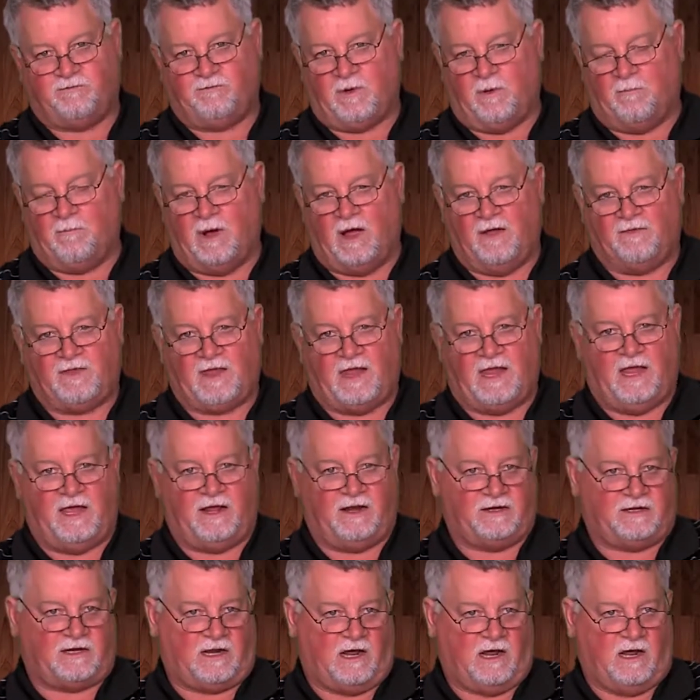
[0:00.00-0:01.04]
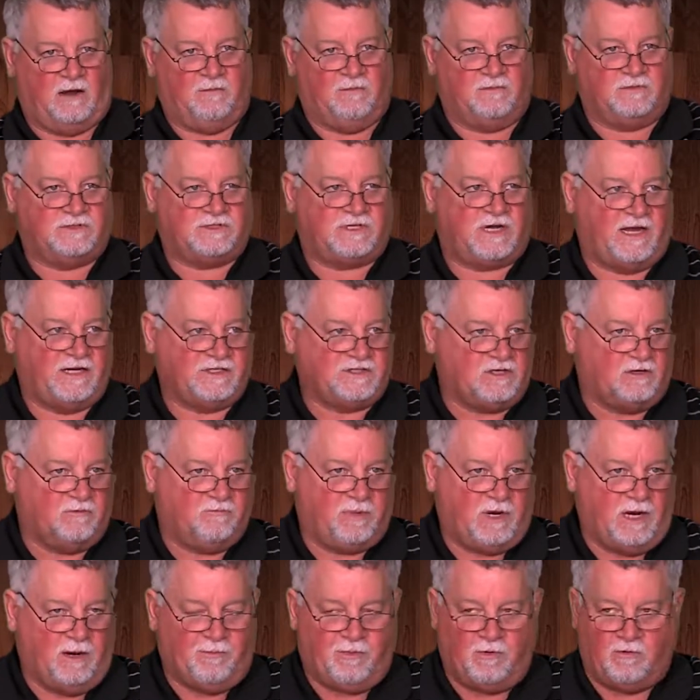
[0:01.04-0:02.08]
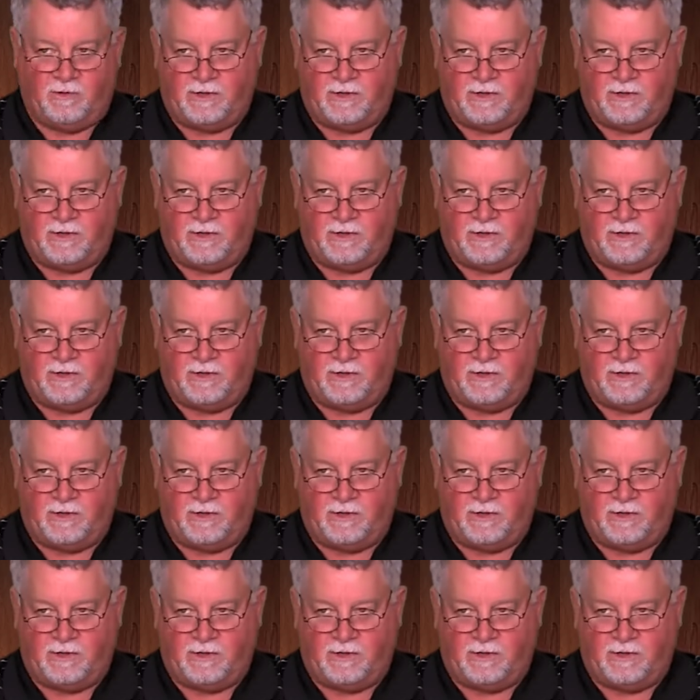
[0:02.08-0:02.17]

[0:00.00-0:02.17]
a month ahead of time, scheduling people.